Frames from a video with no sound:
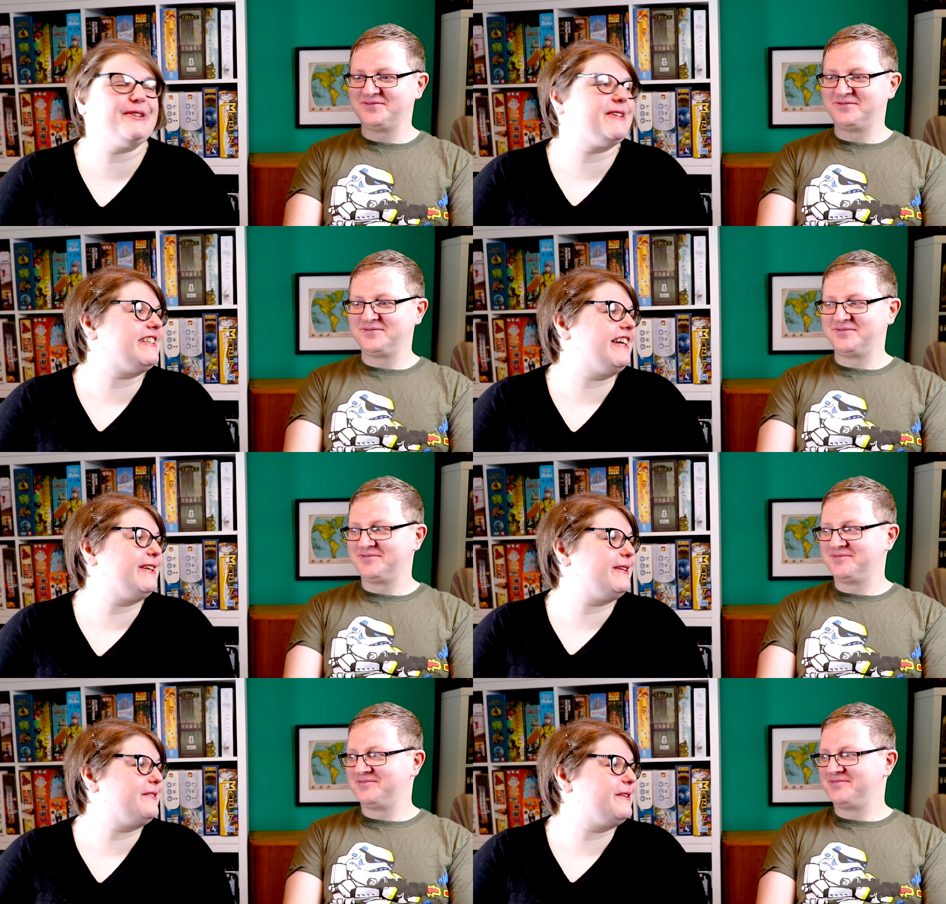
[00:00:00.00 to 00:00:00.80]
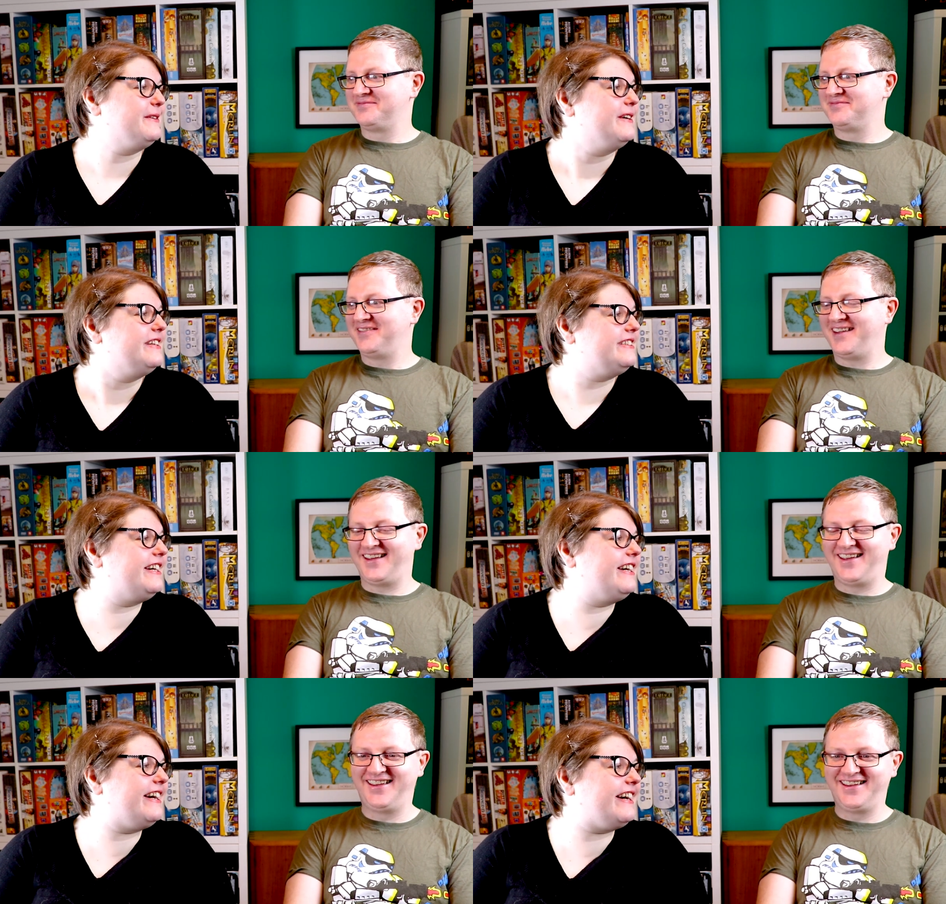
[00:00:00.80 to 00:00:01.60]
Speaker 1: short sighted of you.
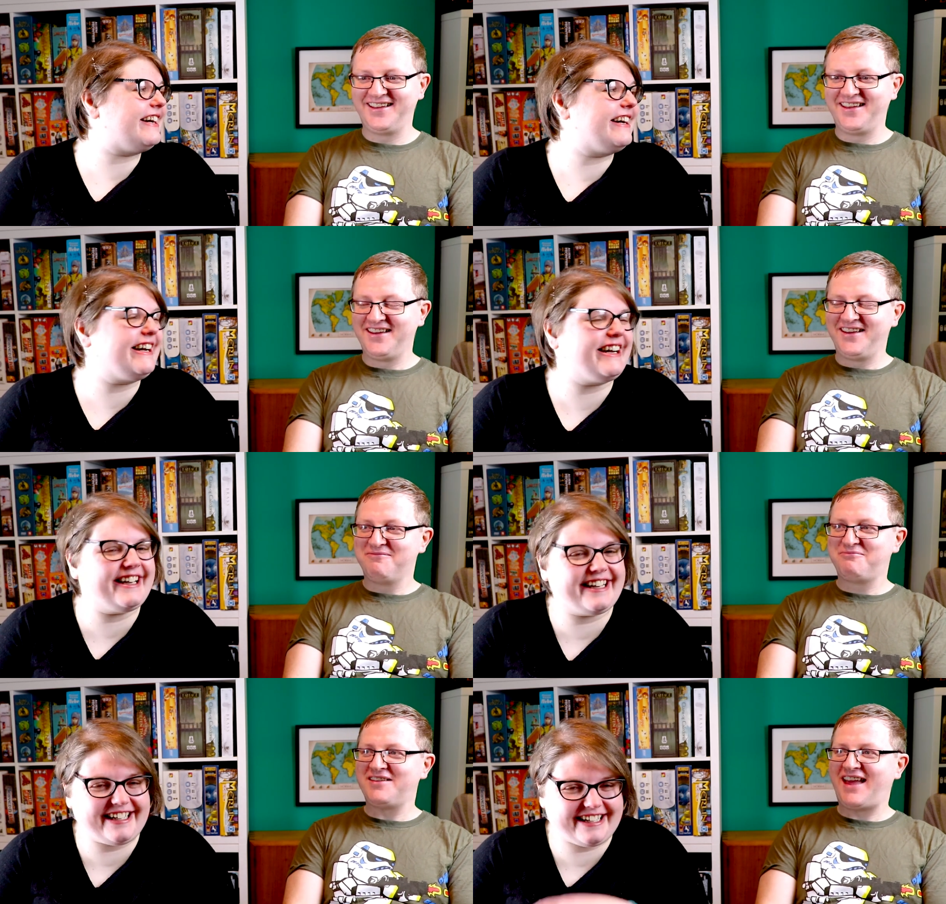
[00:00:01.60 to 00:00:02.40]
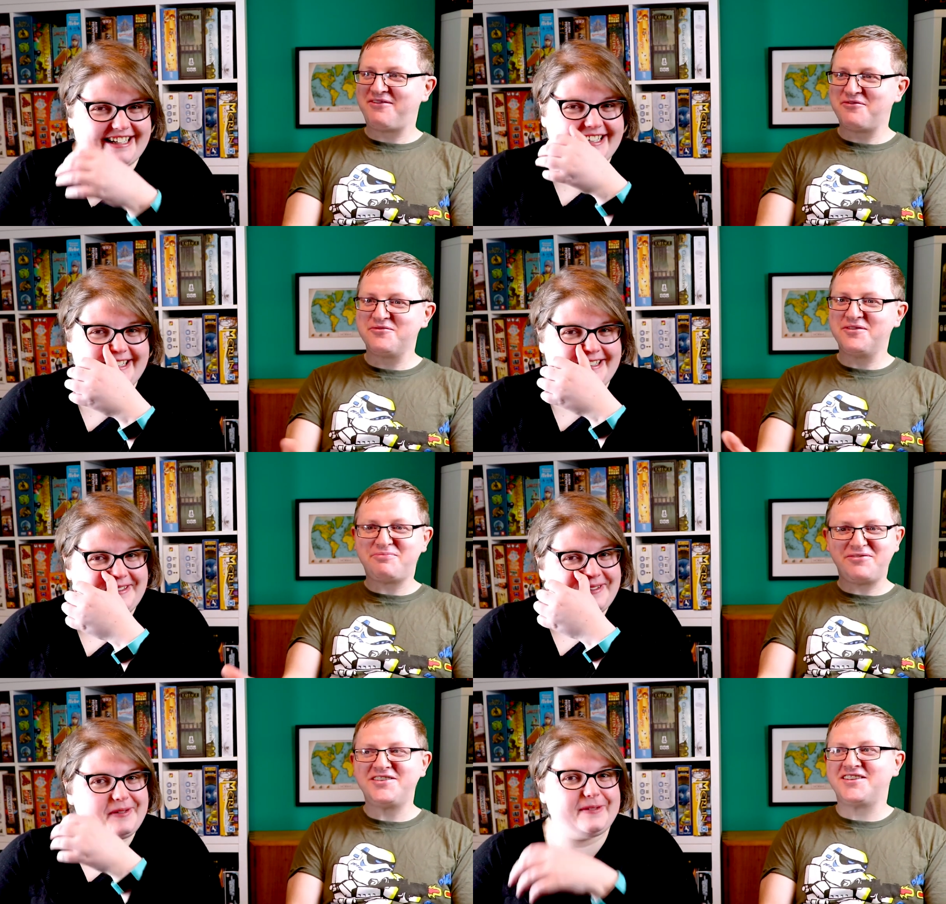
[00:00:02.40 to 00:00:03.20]
Speaker 2: I
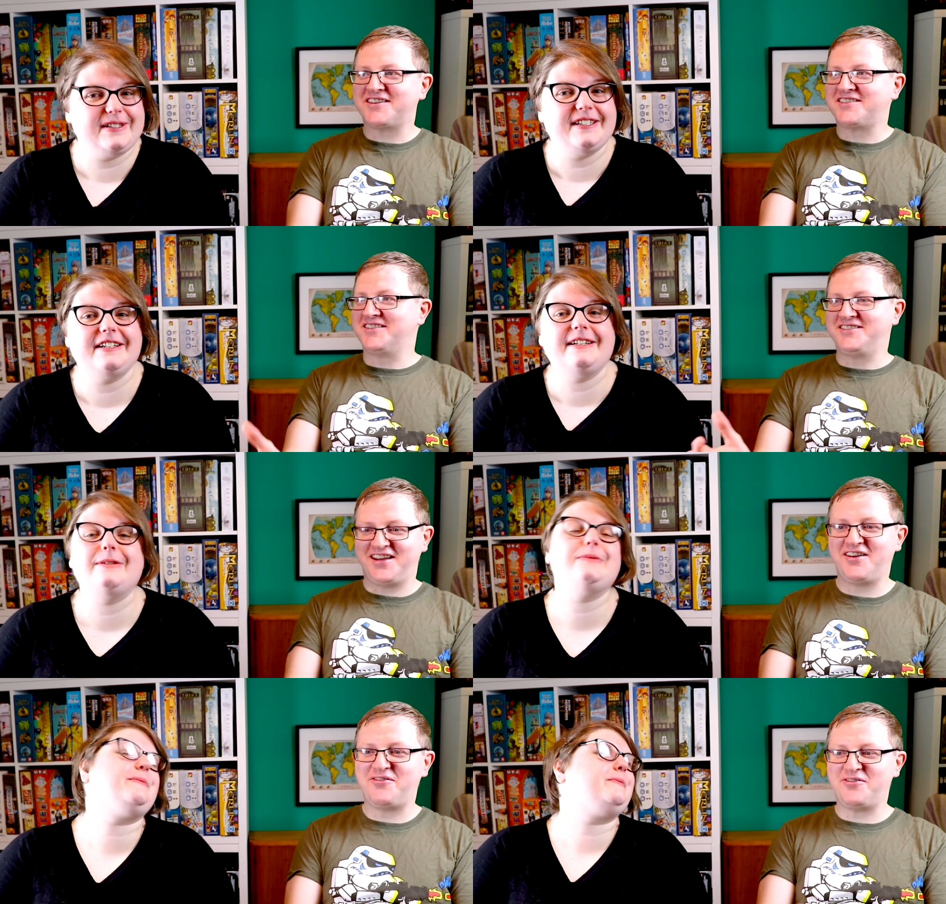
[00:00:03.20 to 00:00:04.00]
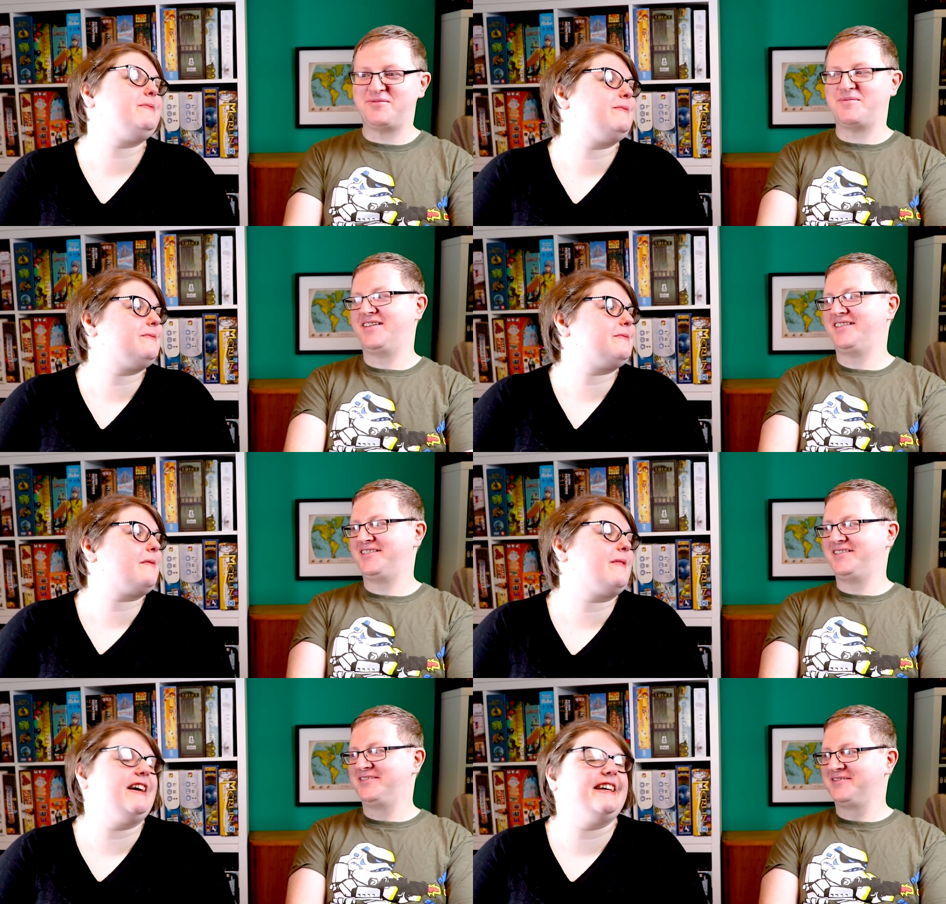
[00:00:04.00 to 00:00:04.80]
would appreciate it because it's Terraform
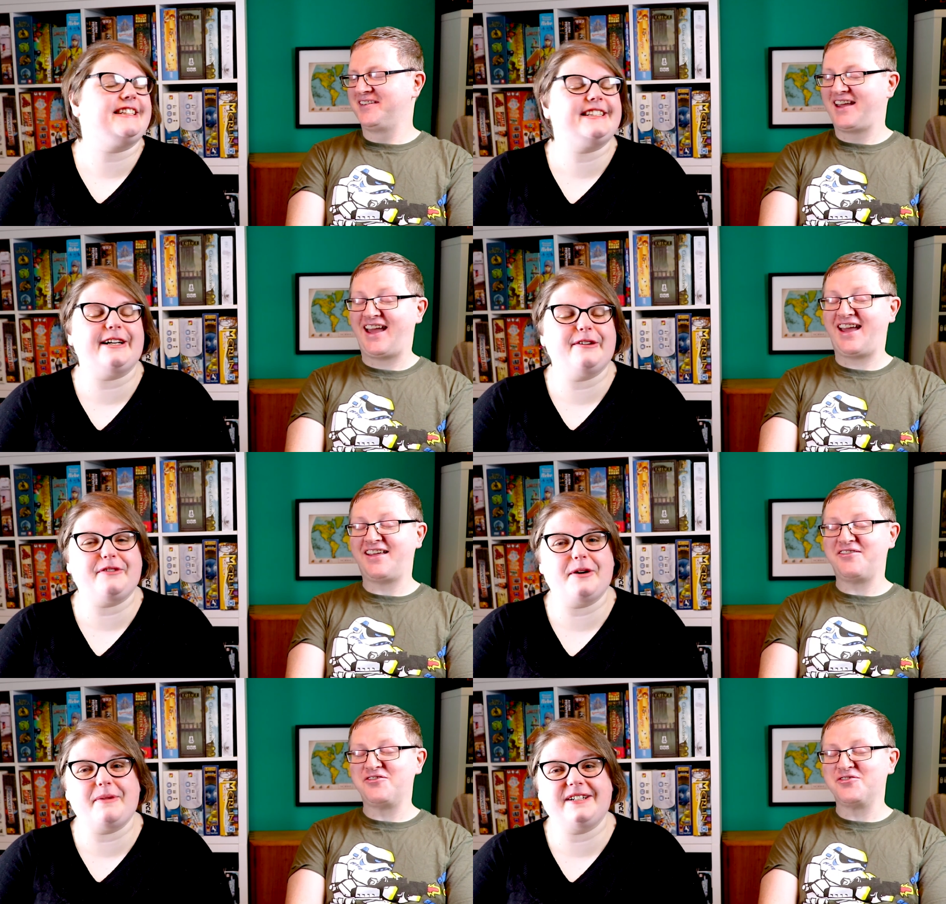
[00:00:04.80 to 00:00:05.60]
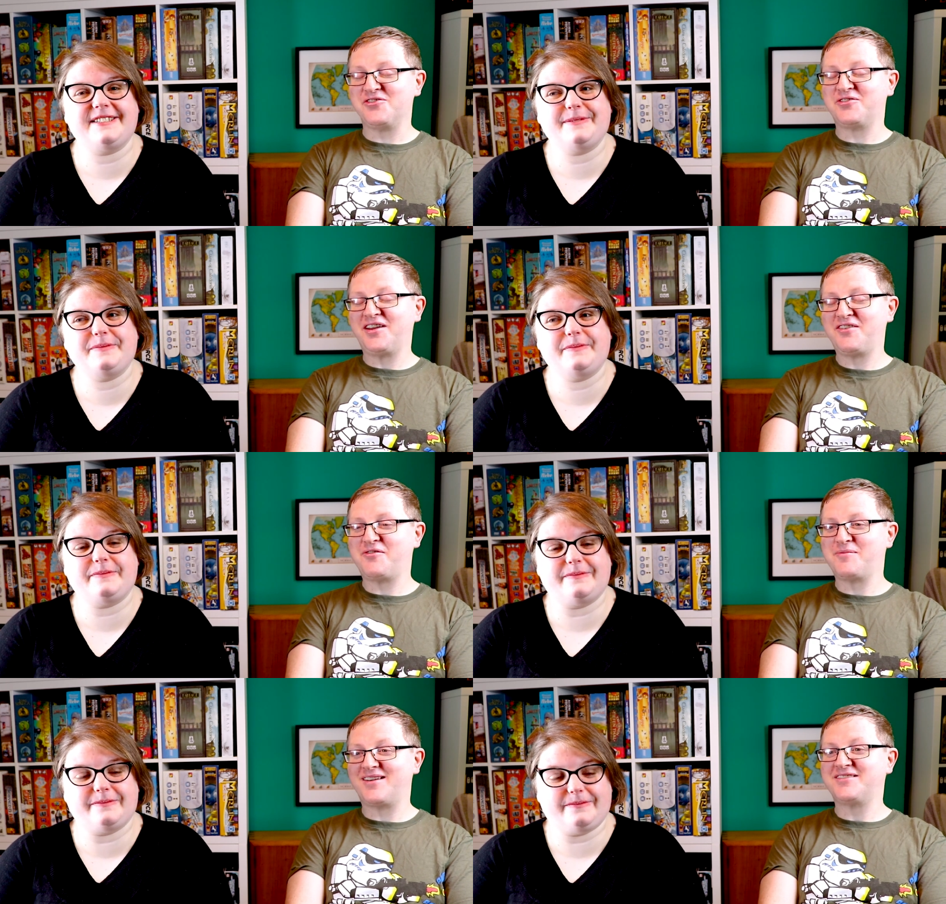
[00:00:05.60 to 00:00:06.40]
Mars. It is Terraform uh, If you don't know,
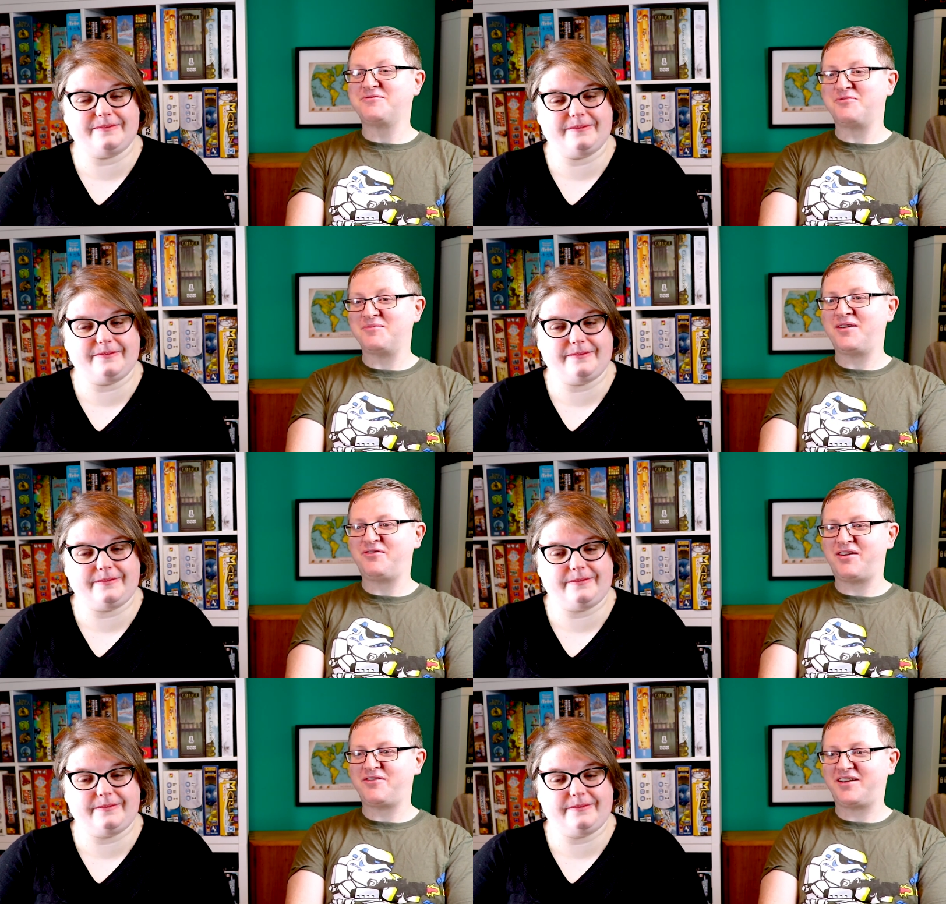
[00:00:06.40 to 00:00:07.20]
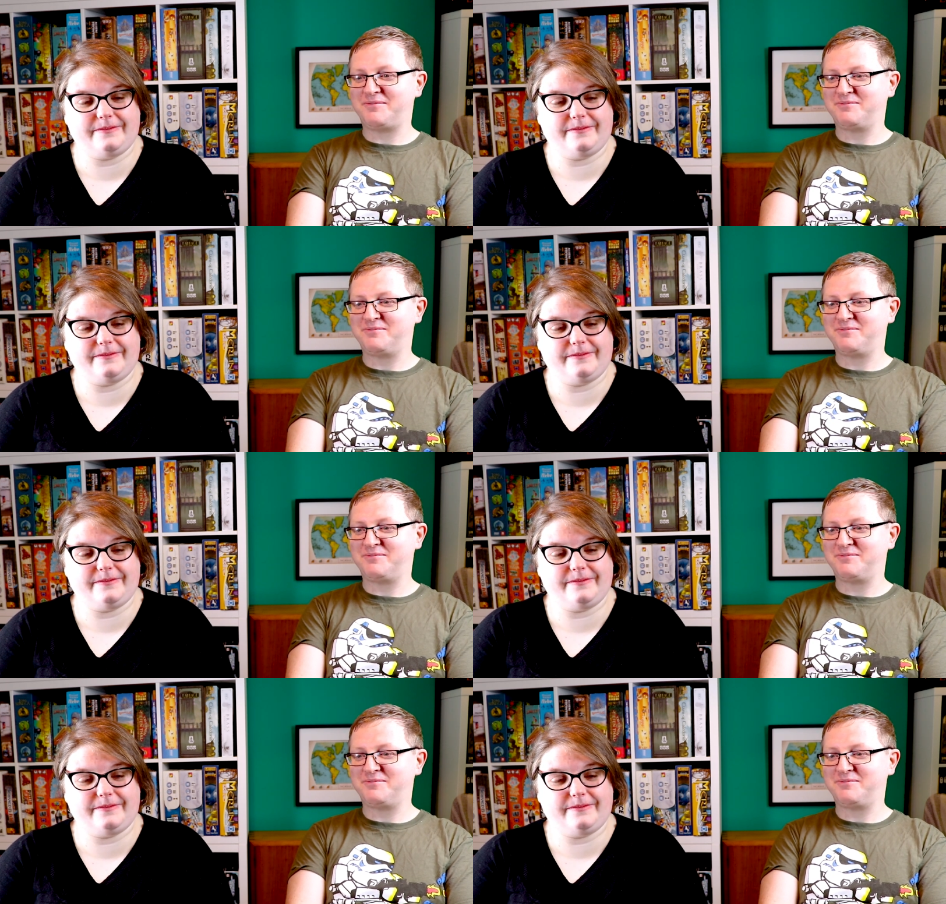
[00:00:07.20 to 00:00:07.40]
Terraform Mars is one of my favorite